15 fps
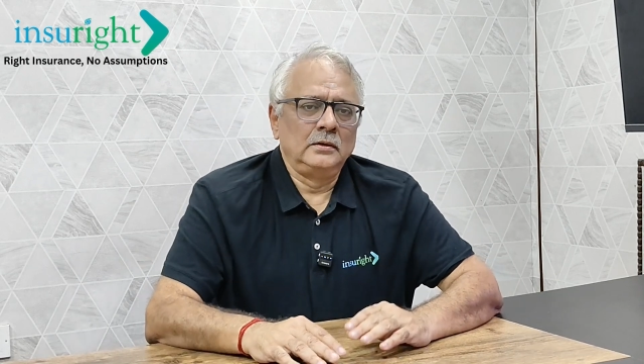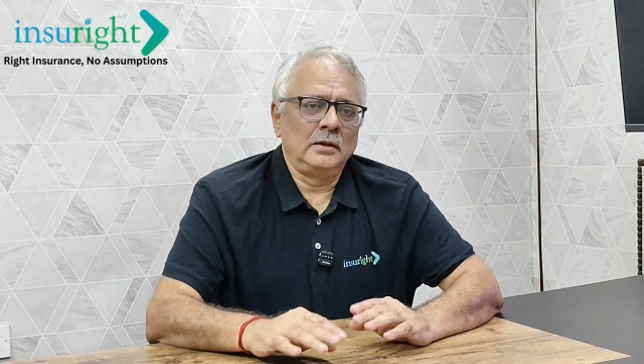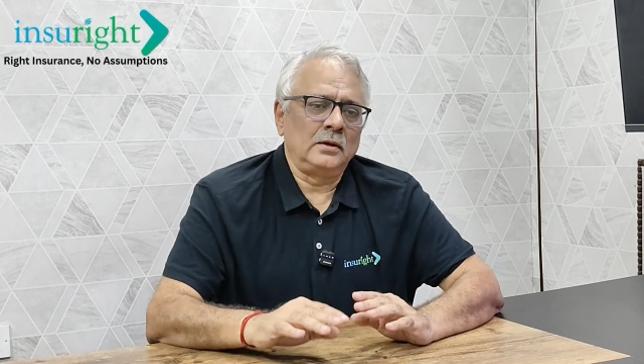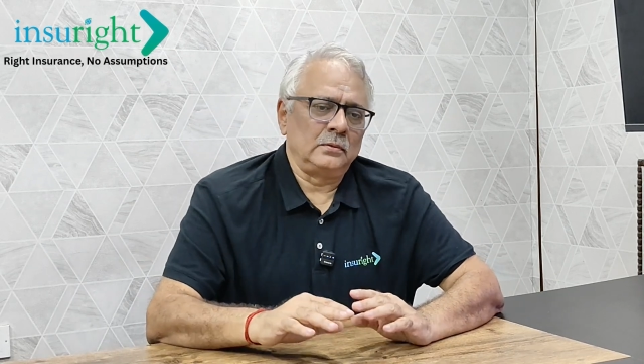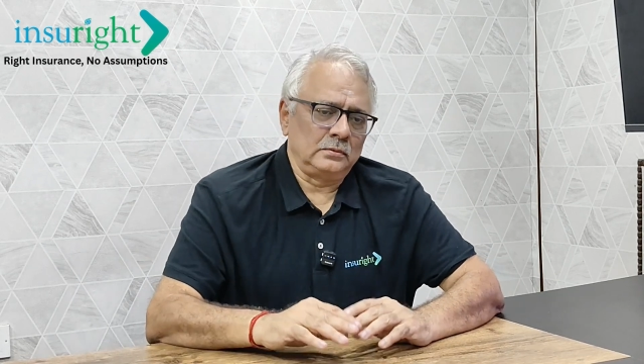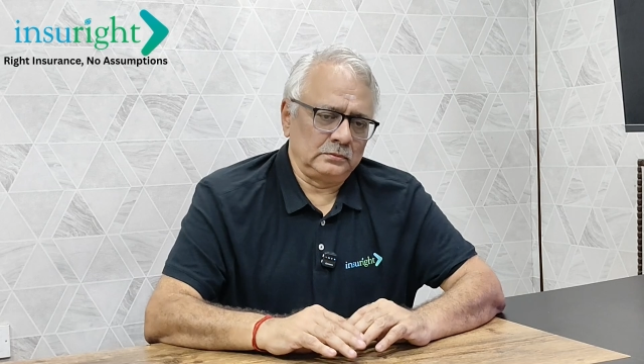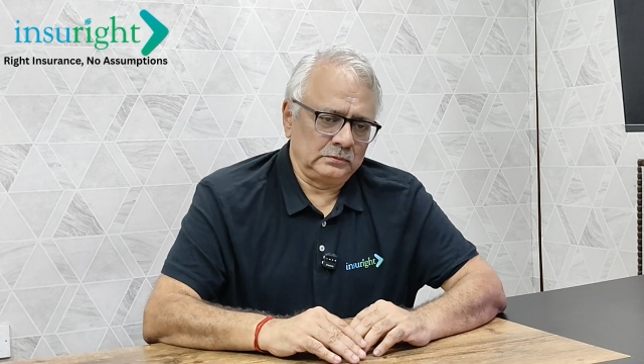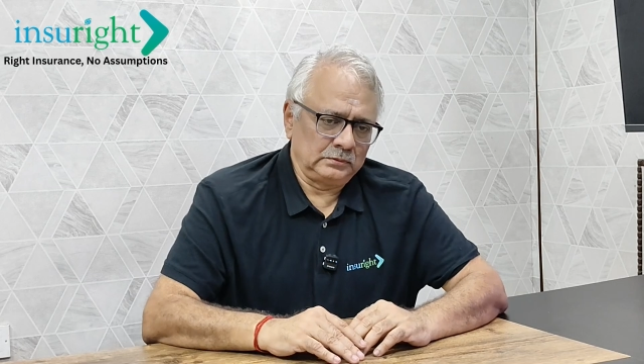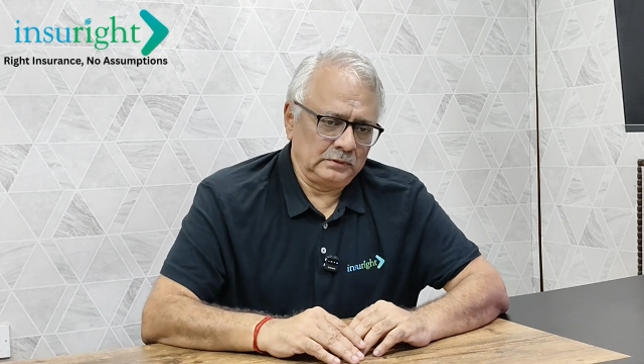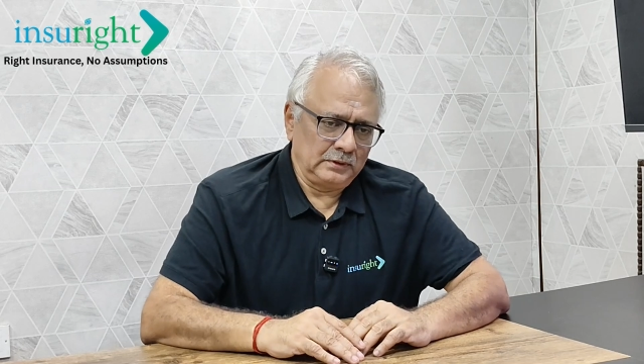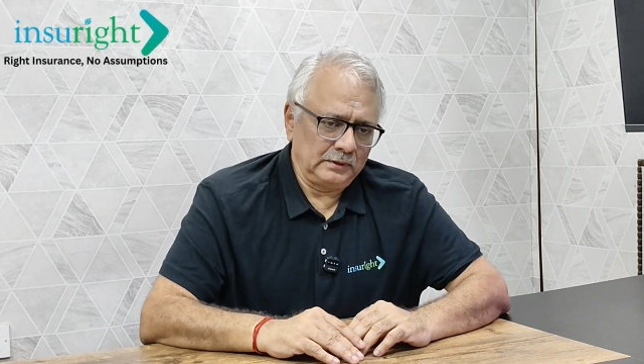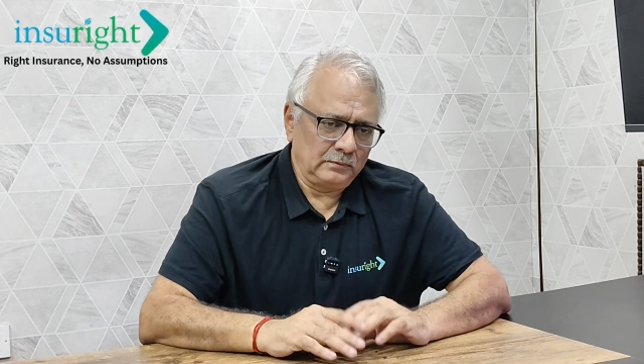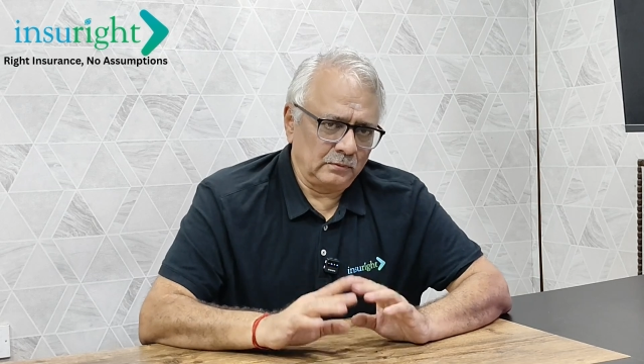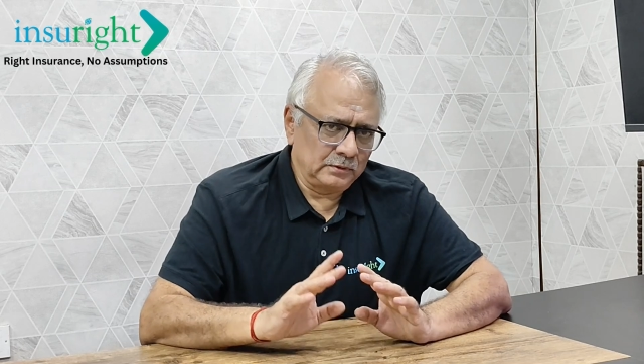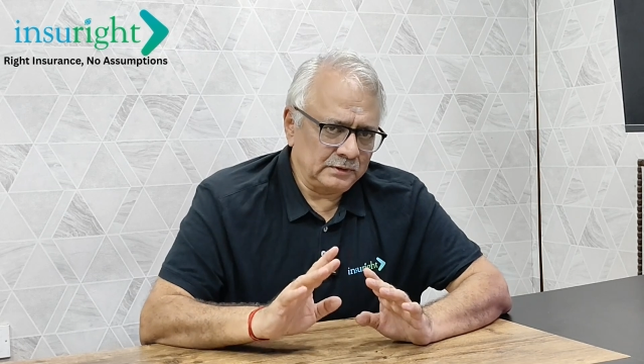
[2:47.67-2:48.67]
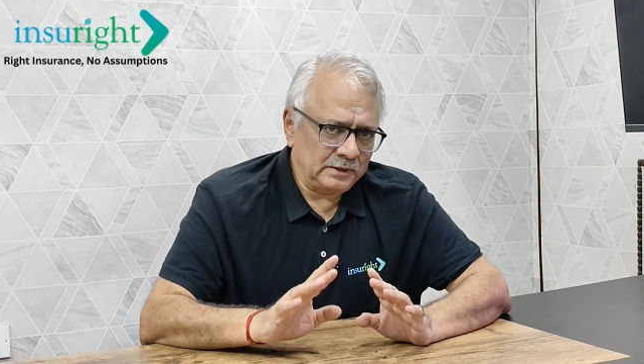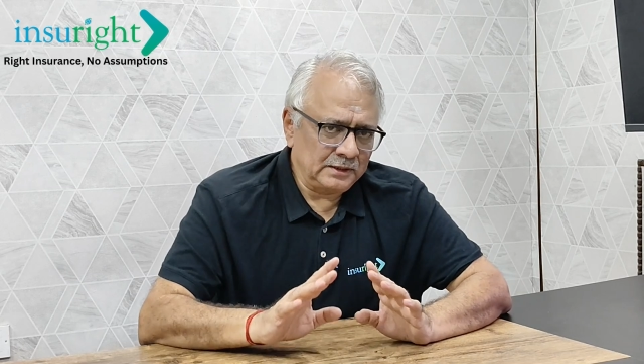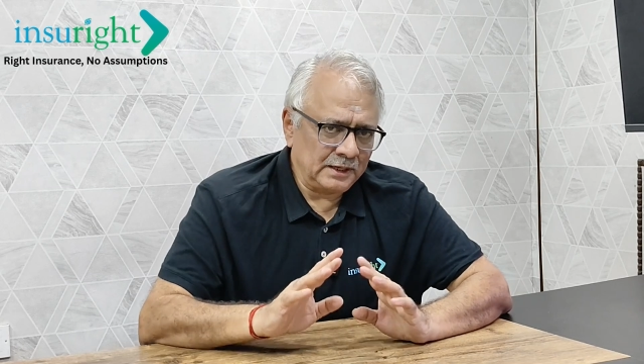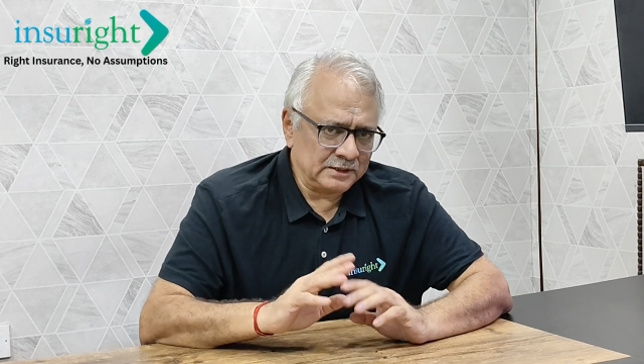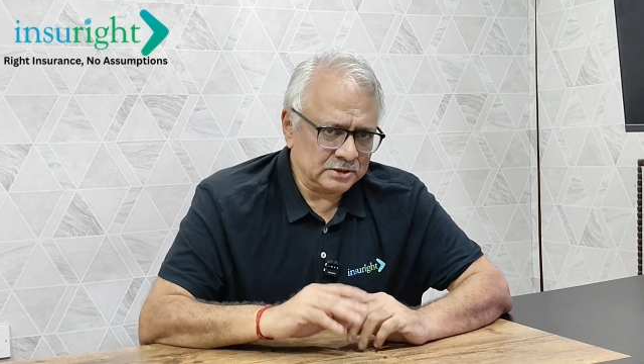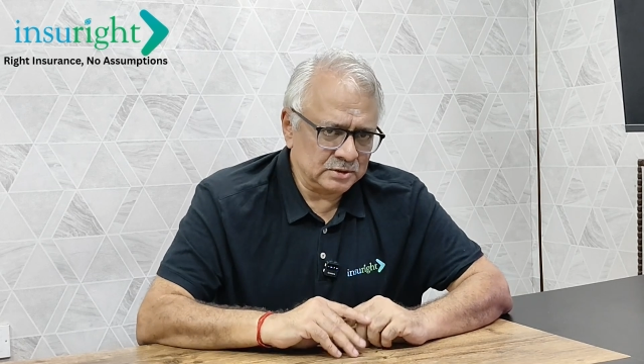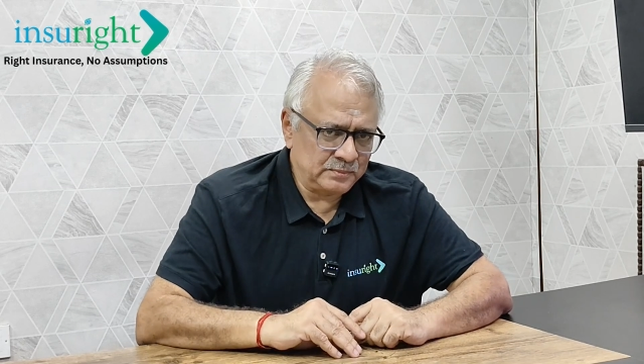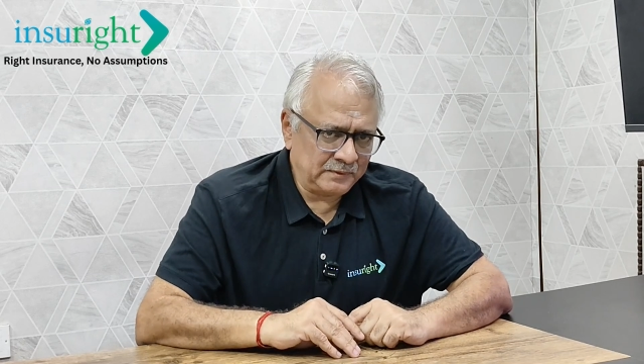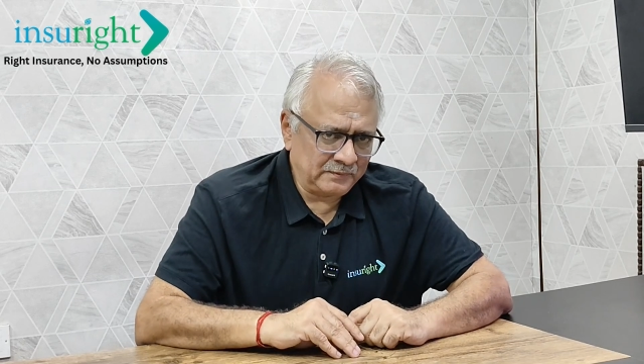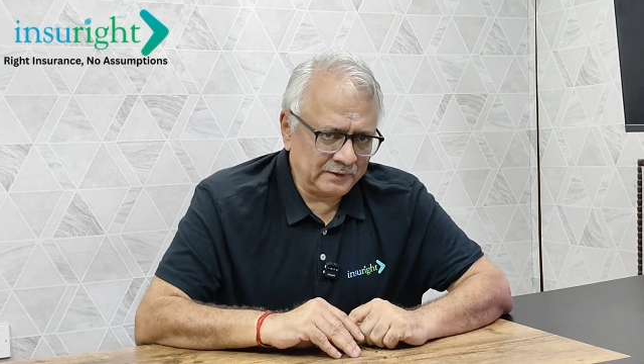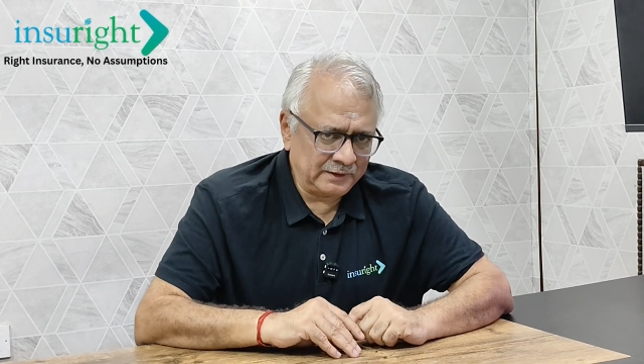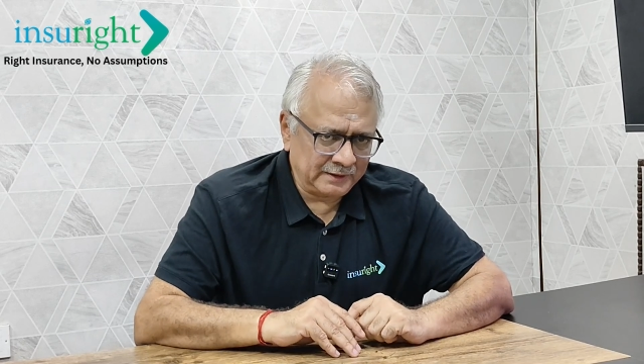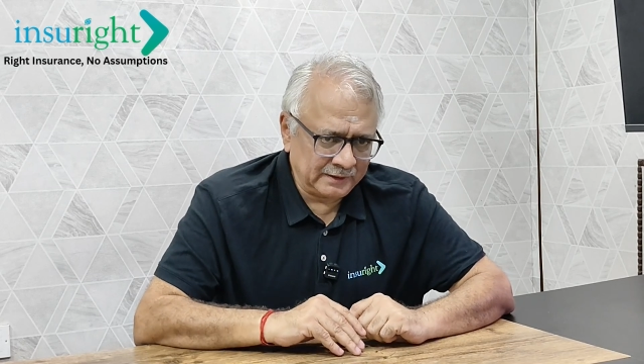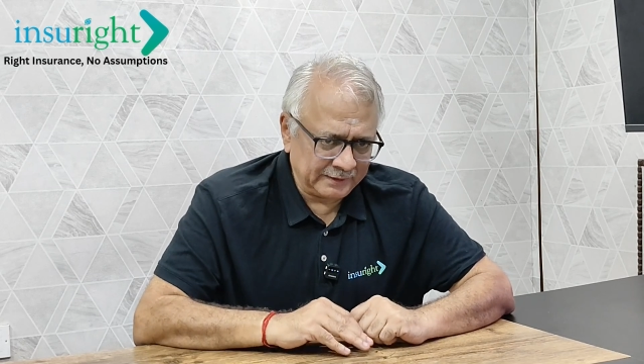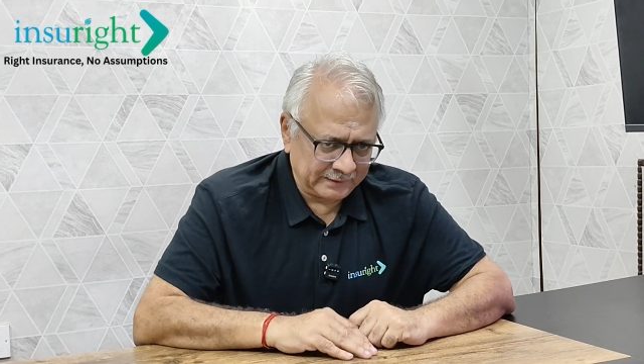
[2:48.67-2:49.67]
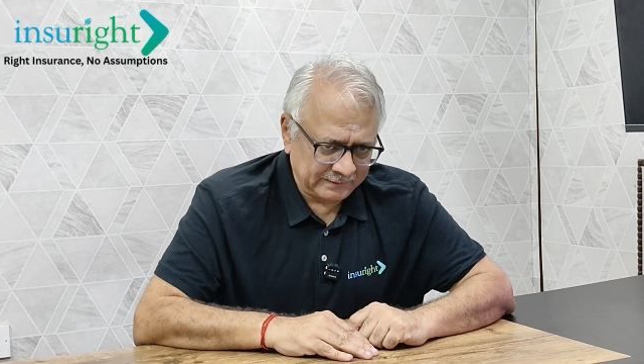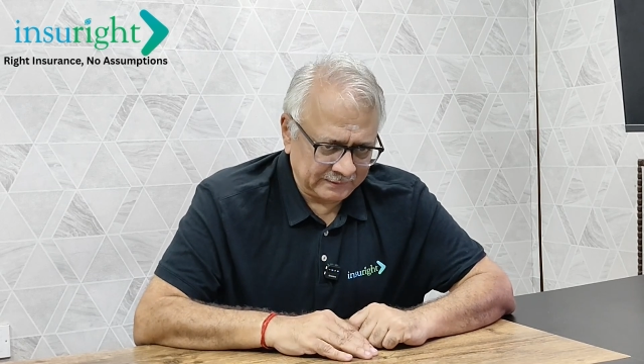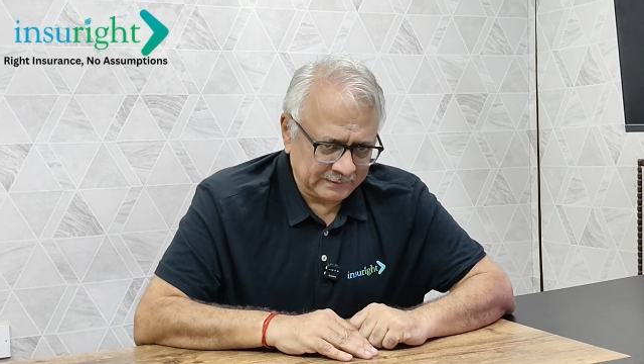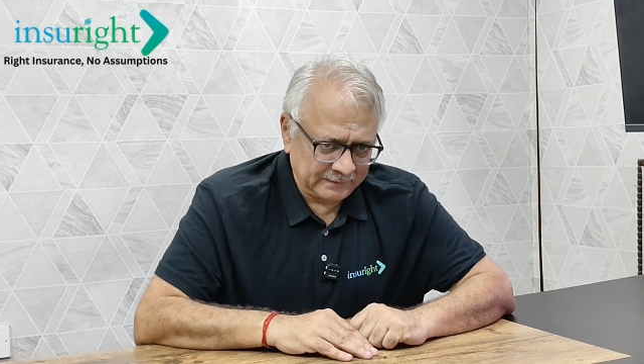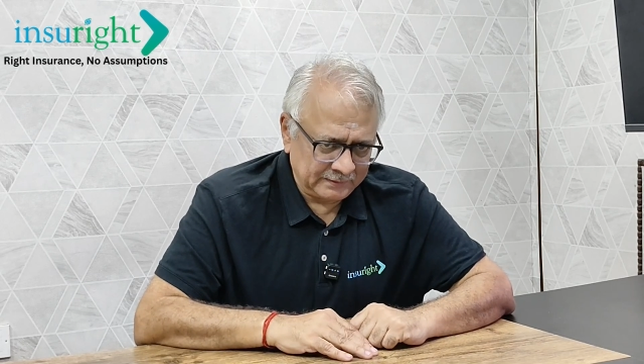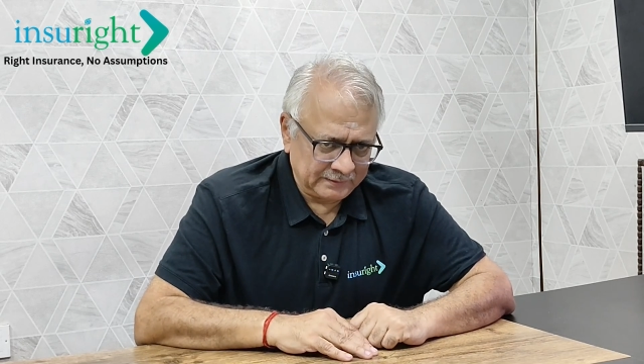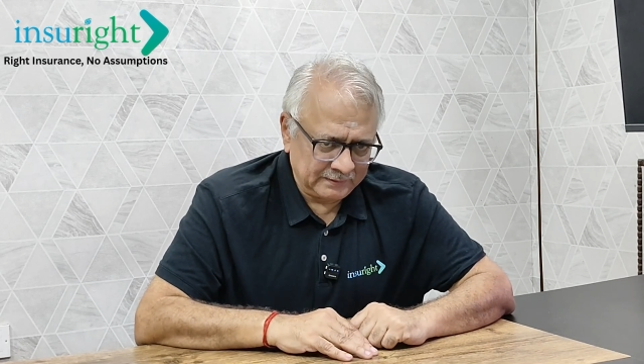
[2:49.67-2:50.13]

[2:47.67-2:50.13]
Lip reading: Now, one thing has to be very clear.